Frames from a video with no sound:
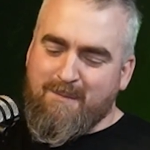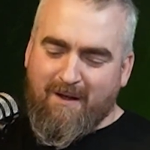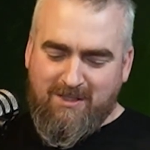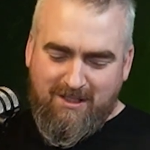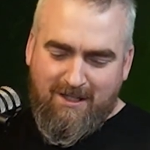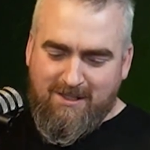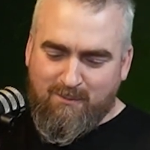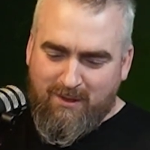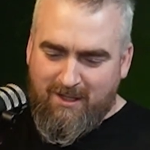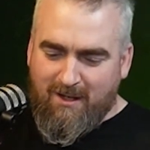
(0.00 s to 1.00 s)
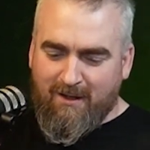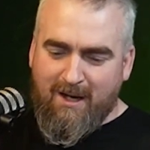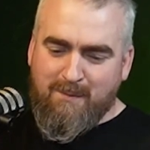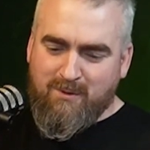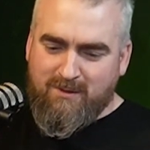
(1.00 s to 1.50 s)
Yeah. I said this in one of the other
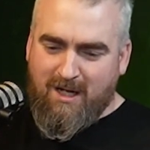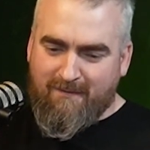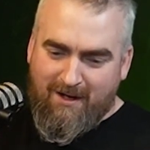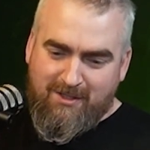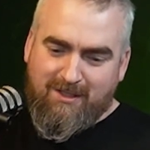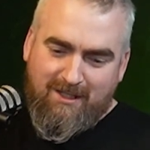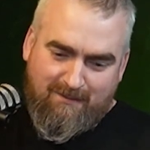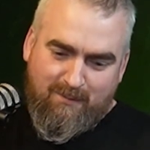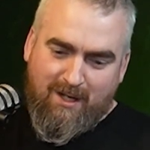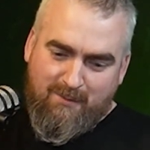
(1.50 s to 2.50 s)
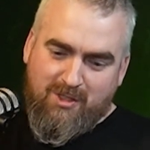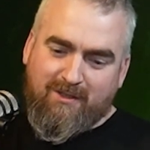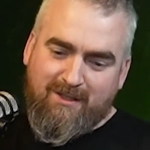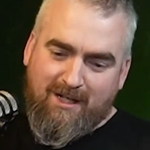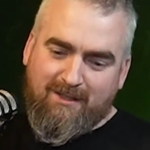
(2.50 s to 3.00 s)
episodes. I've actually, when I was
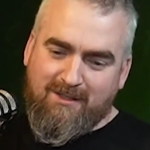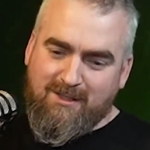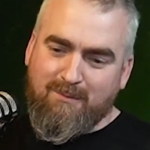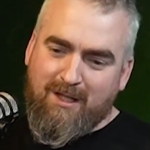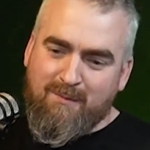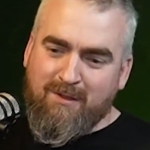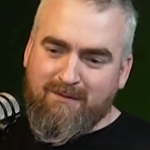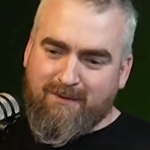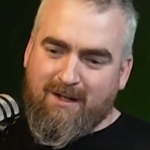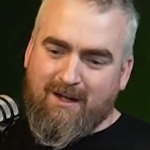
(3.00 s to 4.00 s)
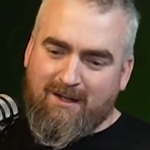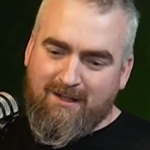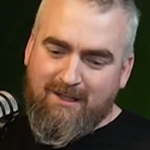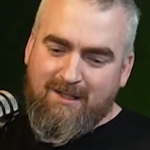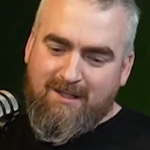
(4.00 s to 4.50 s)
younger, I'd done some labouring for a
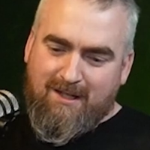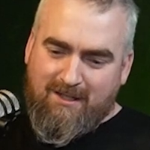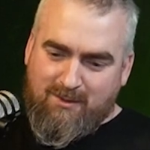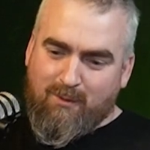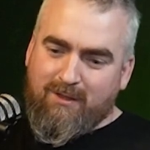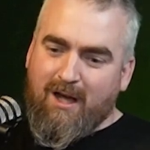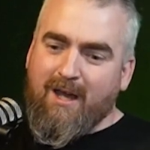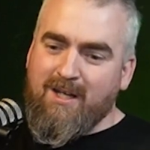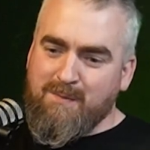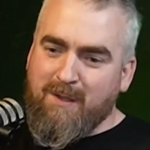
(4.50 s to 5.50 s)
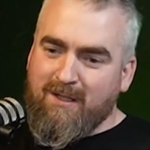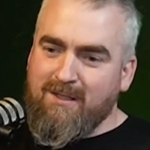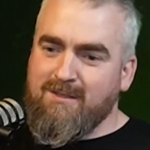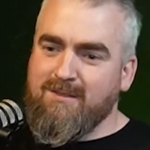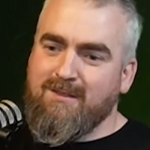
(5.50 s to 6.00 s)
squad of Irish
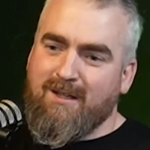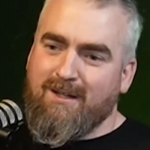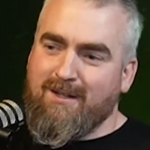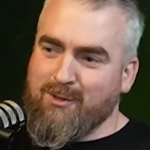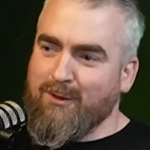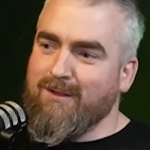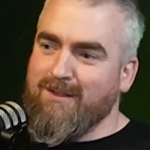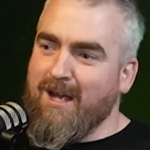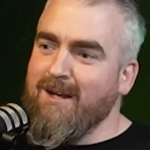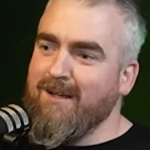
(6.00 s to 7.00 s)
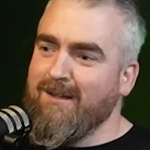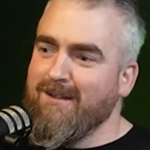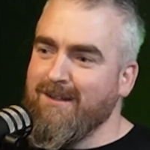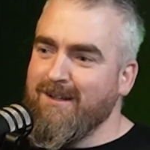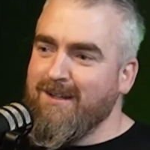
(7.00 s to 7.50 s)
brickies in a school in Denny,
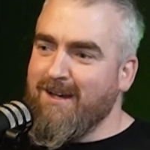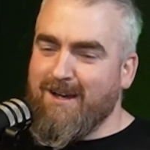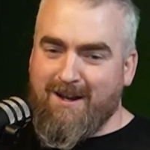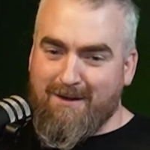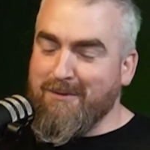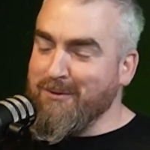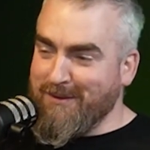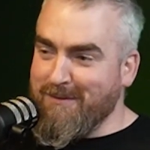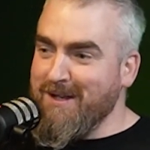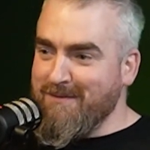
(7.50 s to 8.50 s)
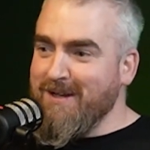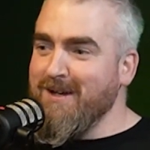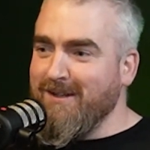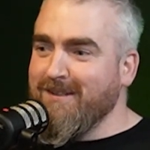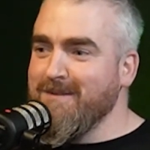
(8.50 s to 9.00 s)
and I found it very, very
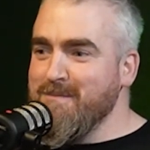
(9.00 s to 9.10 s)
hard.